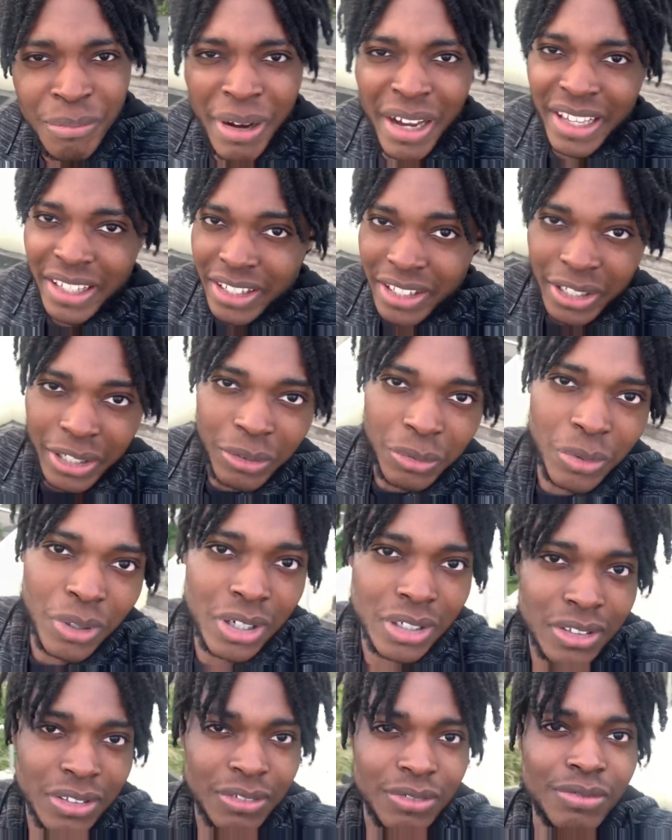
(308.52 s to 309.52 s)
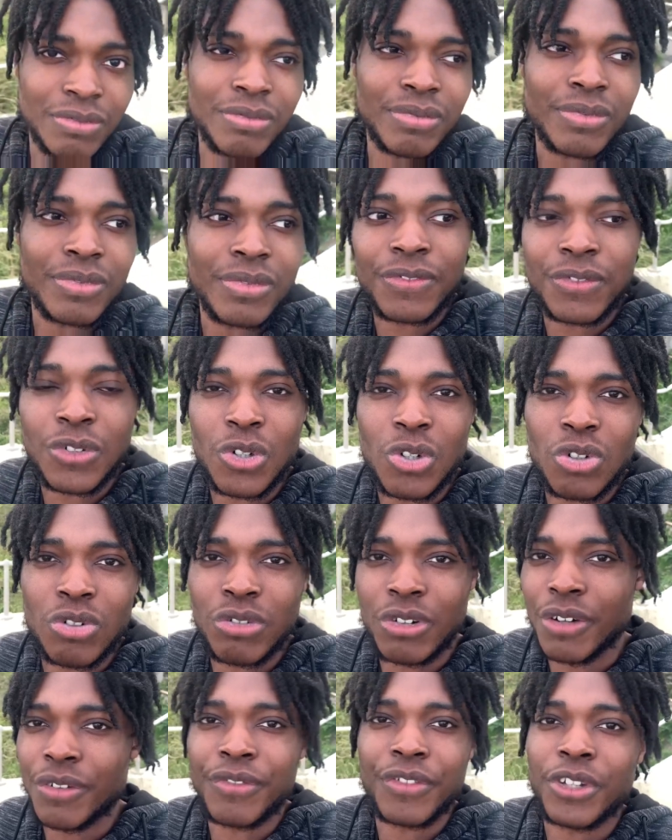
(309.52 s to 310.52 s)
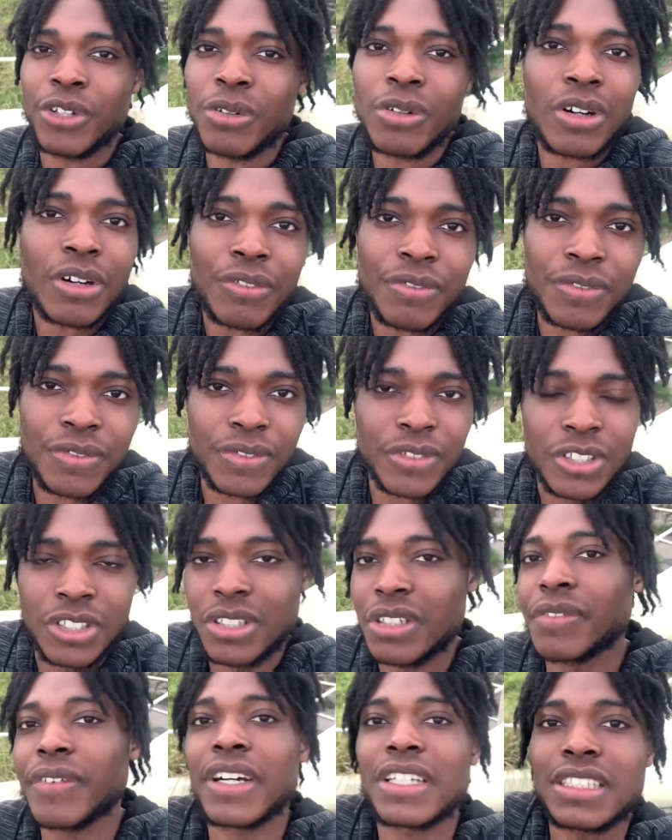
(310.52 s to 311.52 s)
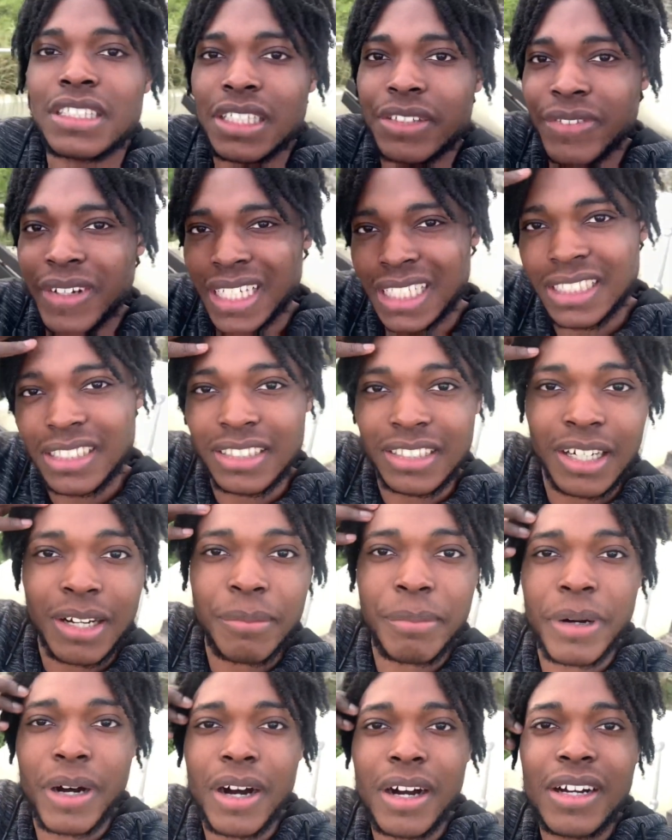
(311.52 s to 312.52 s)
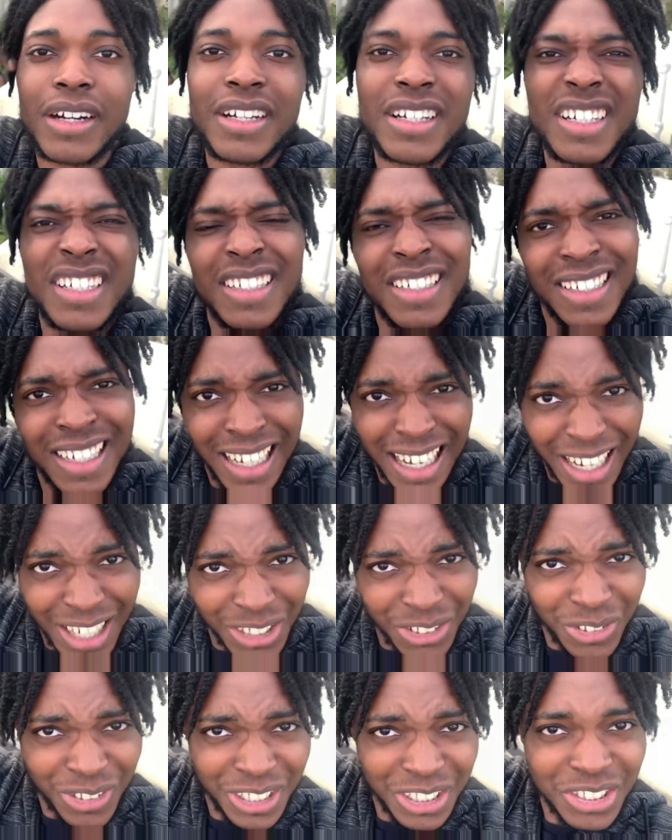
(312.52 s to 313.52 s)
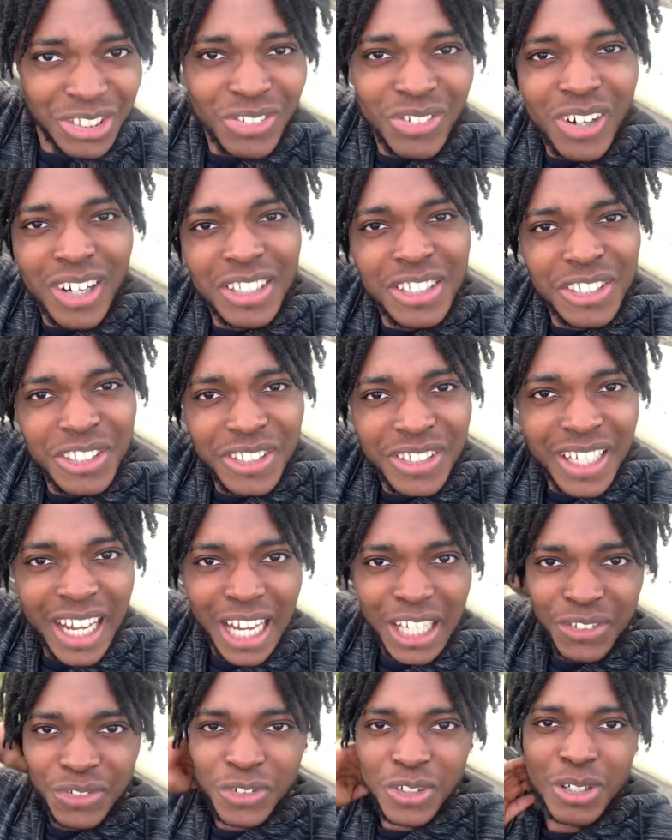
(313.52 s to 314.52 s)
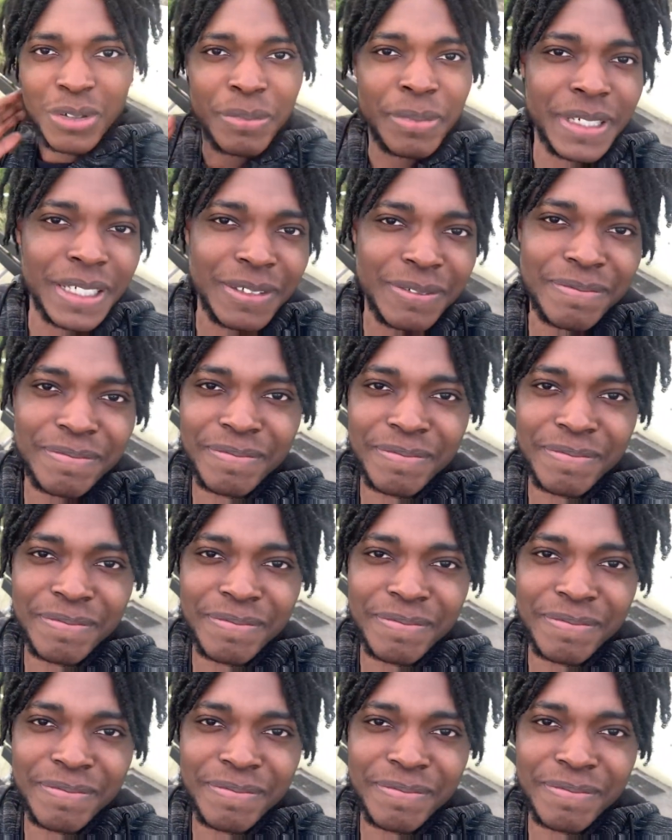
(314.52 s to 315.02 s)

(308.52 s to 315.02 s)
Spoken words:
my year one full review of the University of Exeter, but I just wanted to rant to you guys for a bit.